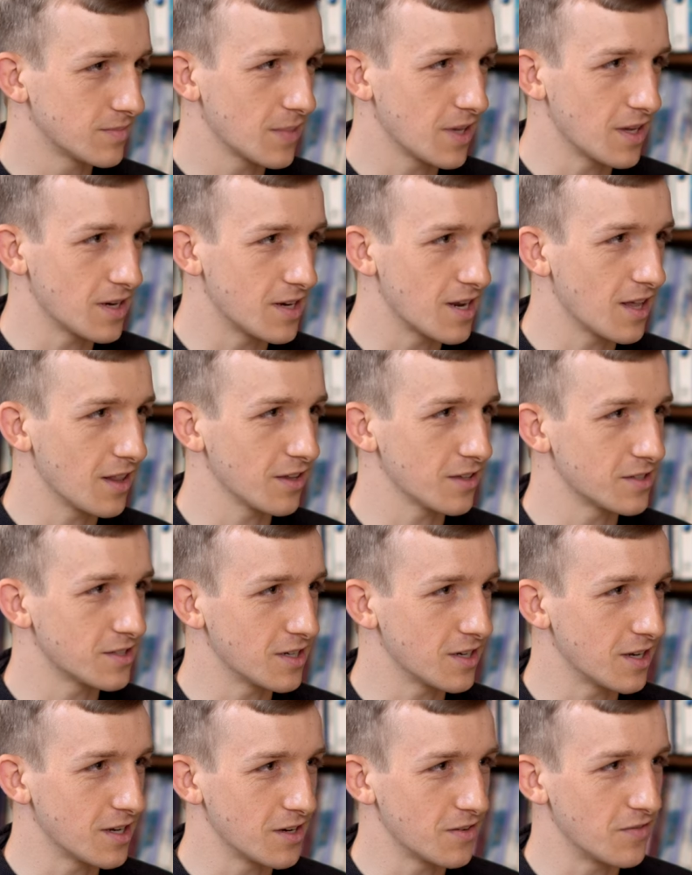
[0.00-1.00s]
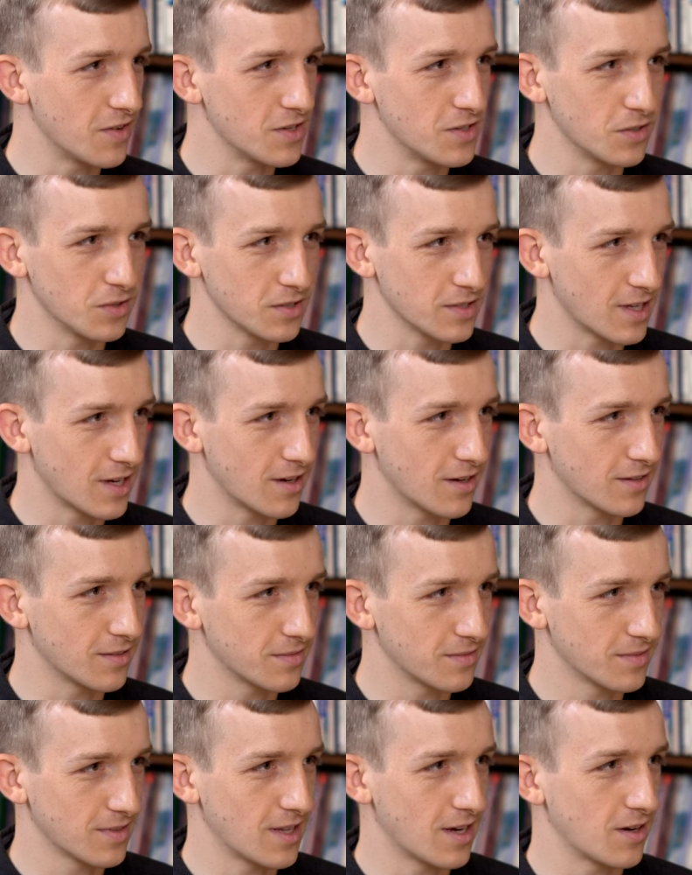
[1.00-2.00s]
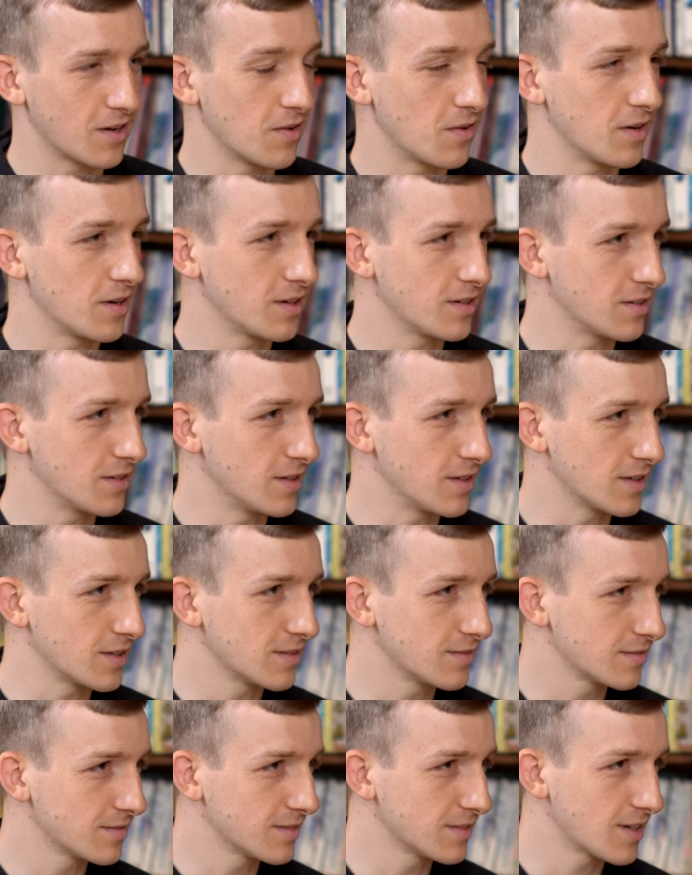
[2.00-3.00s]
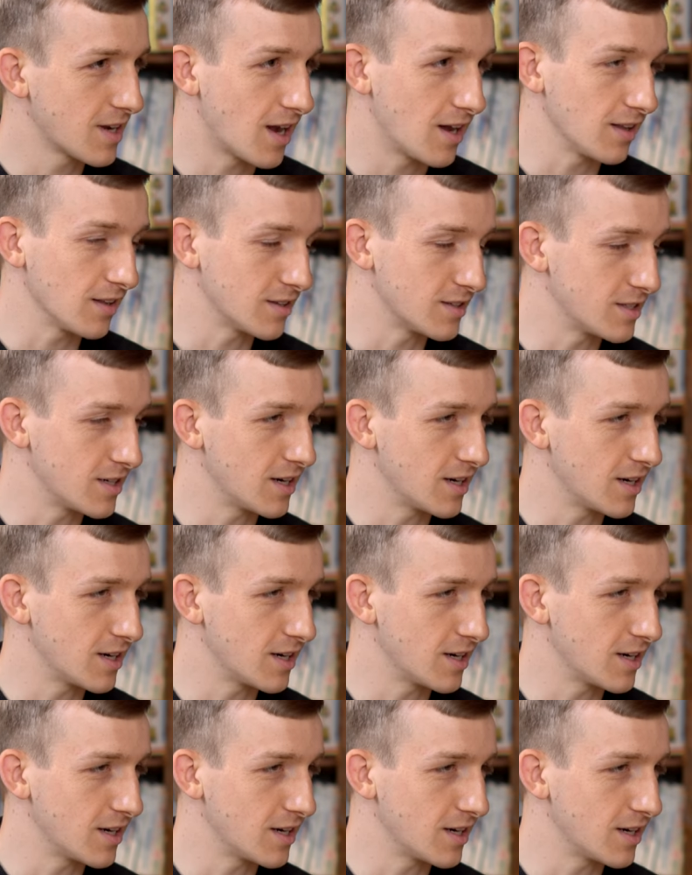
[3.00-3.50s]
intelligent individuals that are, are going to college